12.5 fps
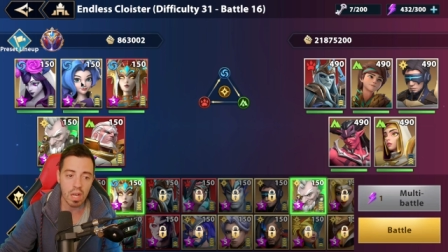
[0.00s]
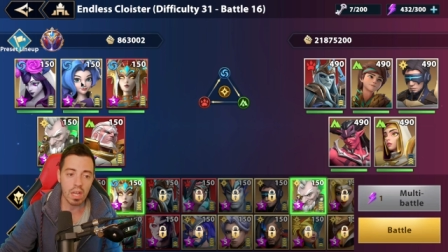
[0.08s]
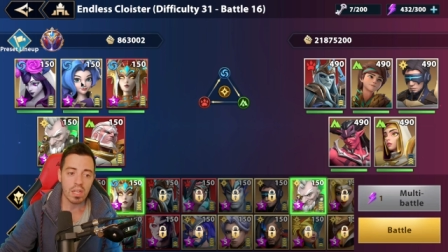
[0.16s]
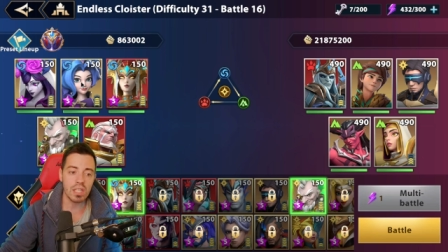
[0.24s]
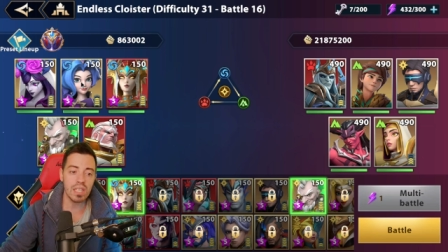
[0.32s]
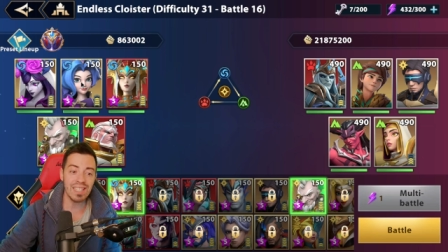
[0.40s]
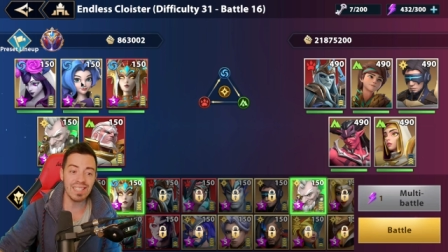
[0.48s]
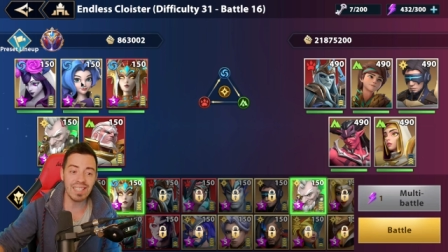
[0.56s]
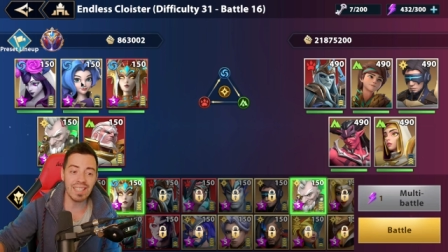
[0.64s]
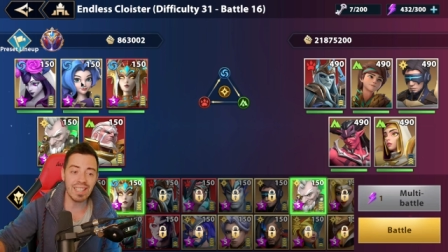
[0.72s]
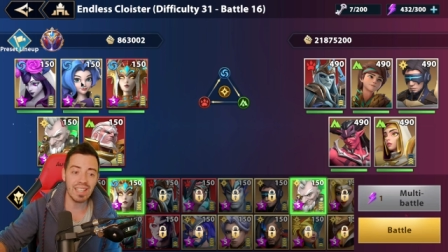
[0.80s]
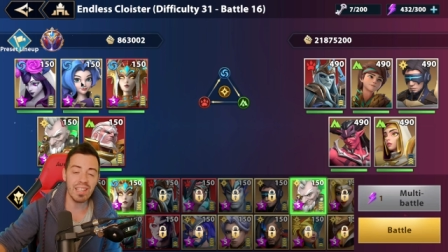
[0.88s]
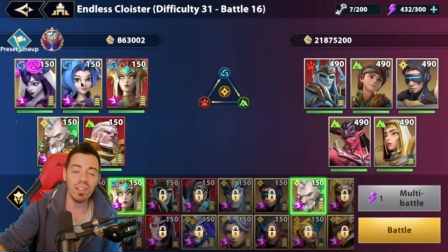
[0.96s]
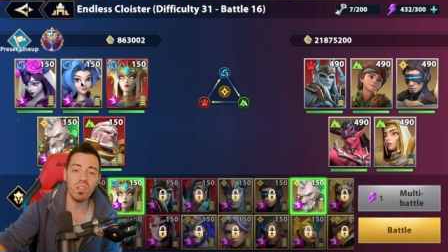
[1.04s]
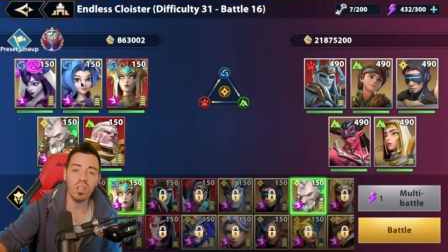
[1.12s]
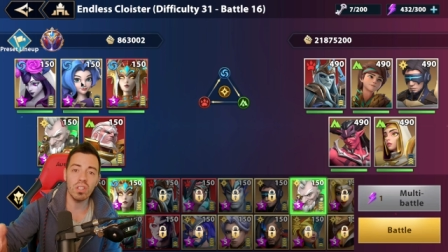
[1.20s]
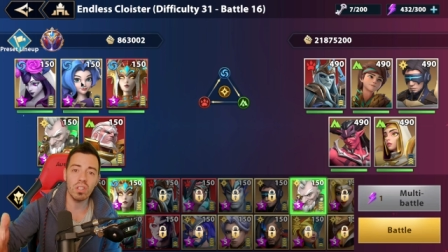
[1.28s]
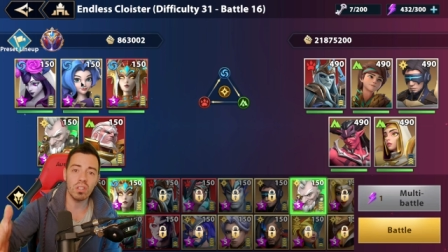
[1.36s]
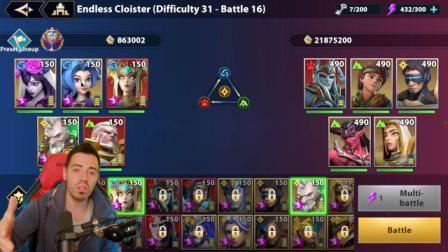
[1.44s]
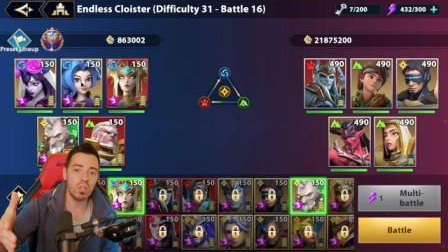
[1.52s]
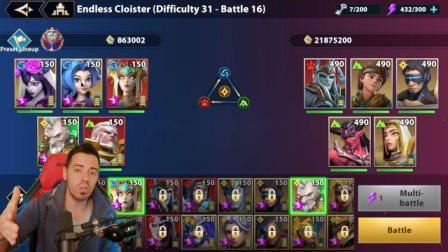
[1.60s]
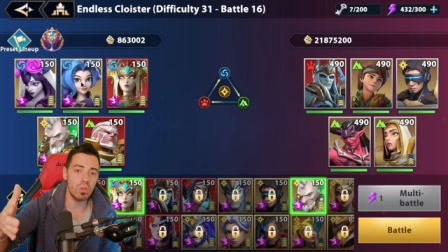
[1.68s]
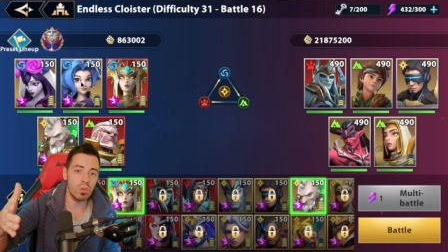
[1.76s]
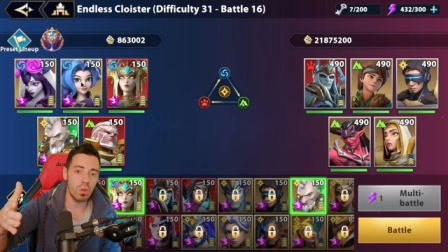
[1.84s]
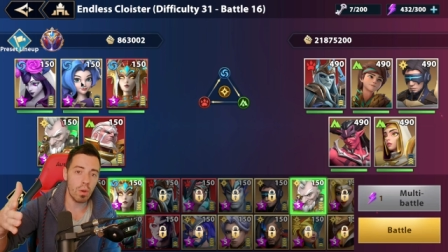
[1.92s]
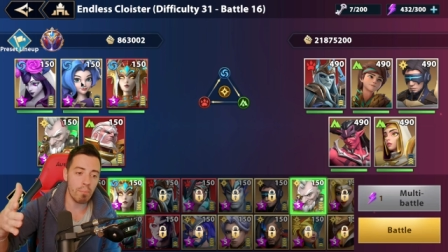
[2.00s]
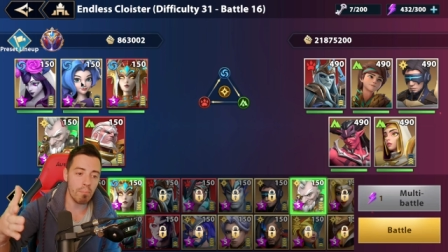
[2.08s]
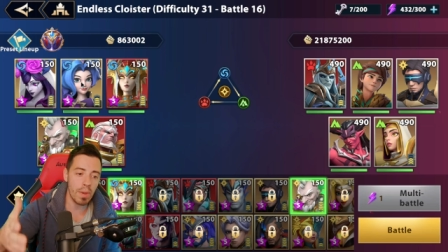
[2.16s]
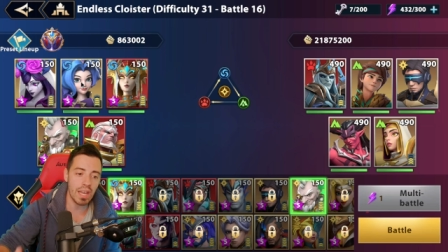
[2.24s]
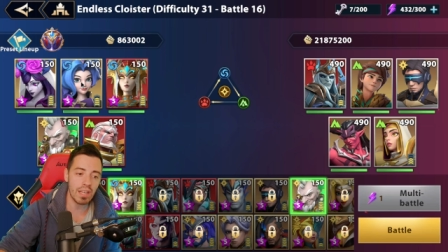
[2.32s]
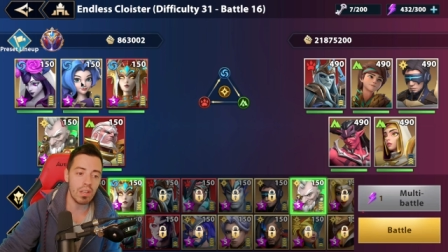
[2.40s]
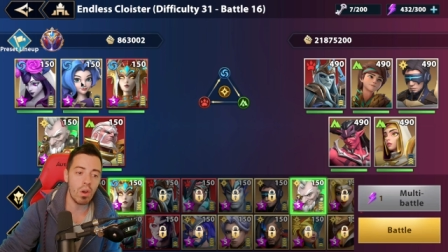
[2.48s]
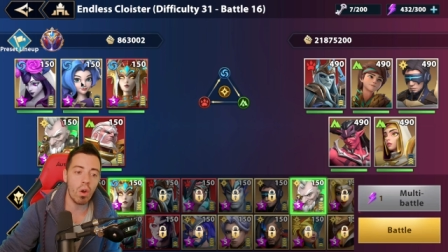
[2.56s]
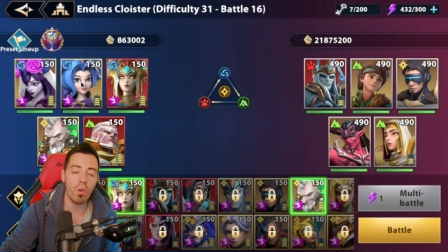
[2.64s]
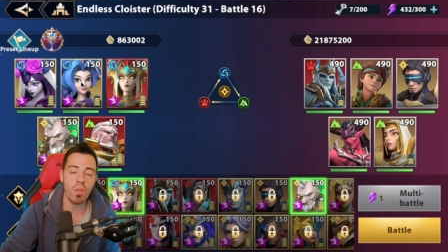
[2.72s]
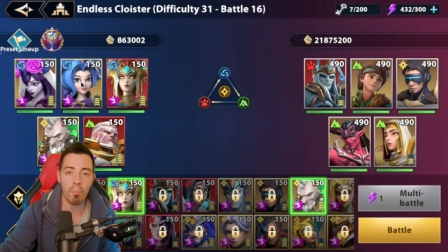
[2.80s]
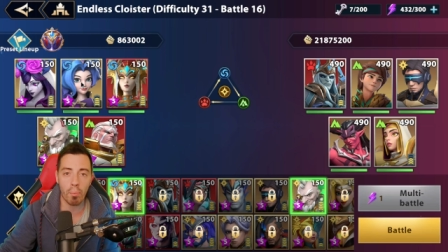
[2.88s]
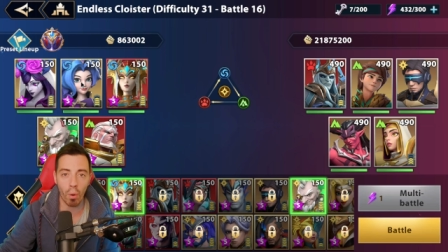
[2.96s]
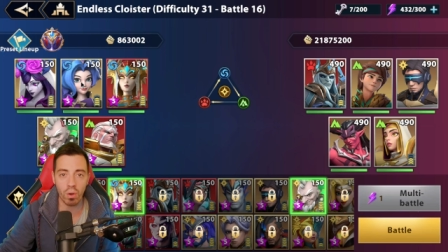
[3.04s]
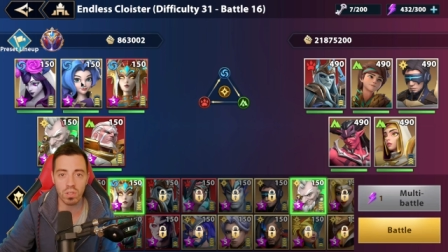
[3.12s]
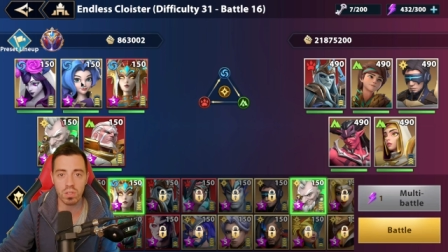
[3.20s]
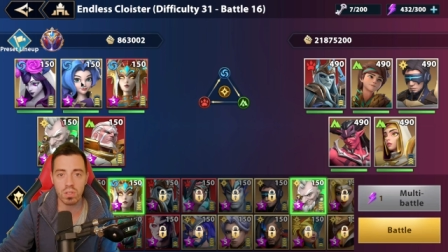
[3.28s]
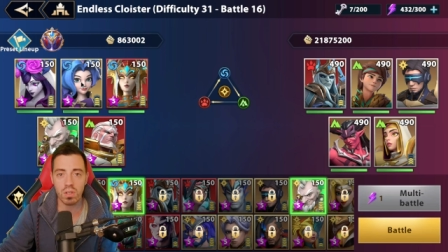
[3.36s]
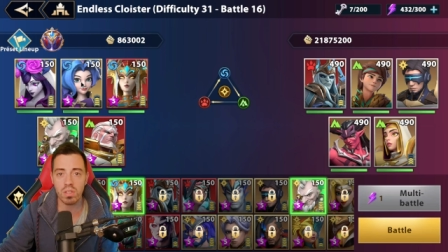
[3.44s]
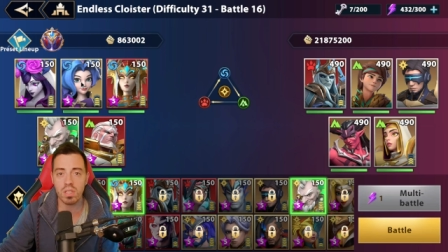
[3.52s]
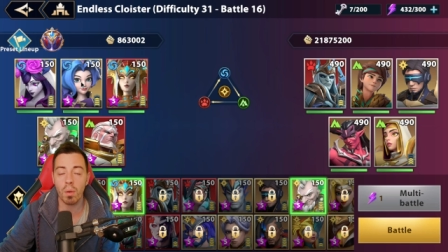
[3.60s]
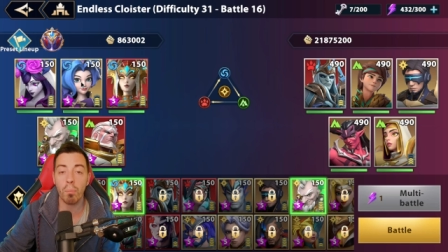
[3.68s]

She is here in order to make your other poisoners